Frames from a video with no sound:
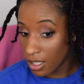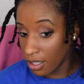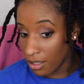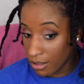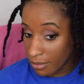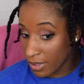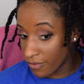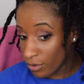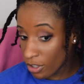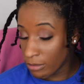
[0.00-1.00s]

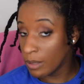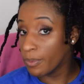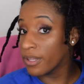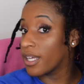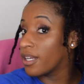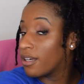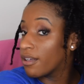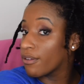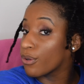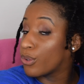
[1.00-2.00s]
If you come up with any
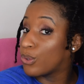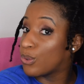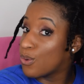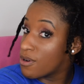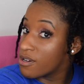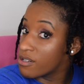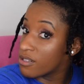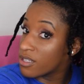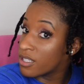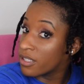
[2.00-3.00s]
other
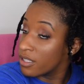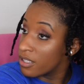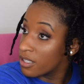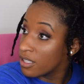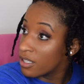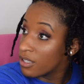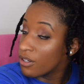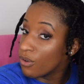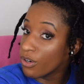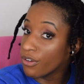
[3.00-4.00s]
cool
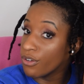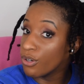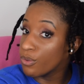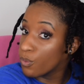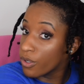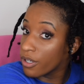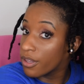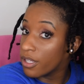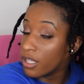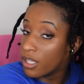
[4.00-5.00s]
or
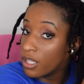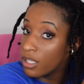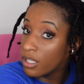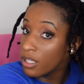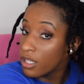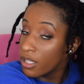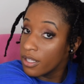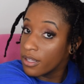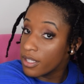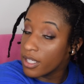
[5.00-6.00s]
noteworthy
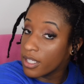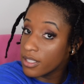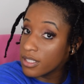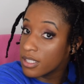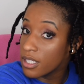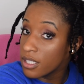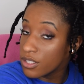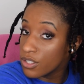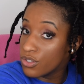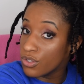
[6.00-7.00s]
things
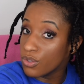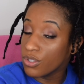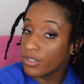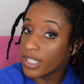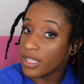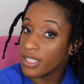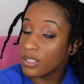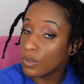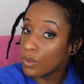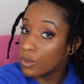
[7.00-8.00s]
to do during this
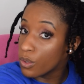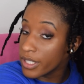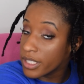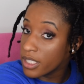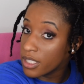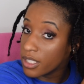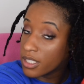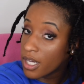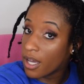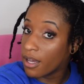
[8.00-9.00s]
quarantine
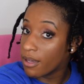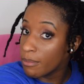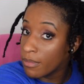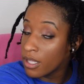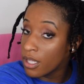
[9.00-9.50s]
time,